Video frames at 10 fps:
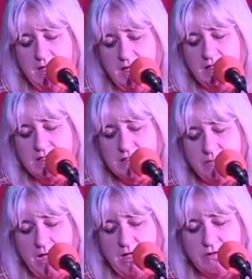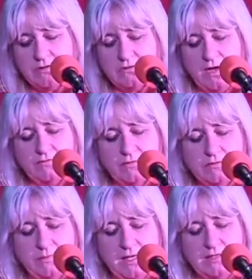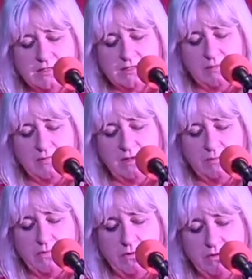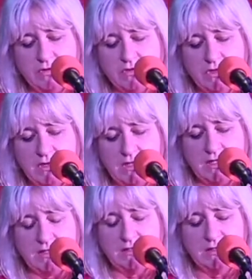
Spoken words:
unless the miles travelled means something more than journey.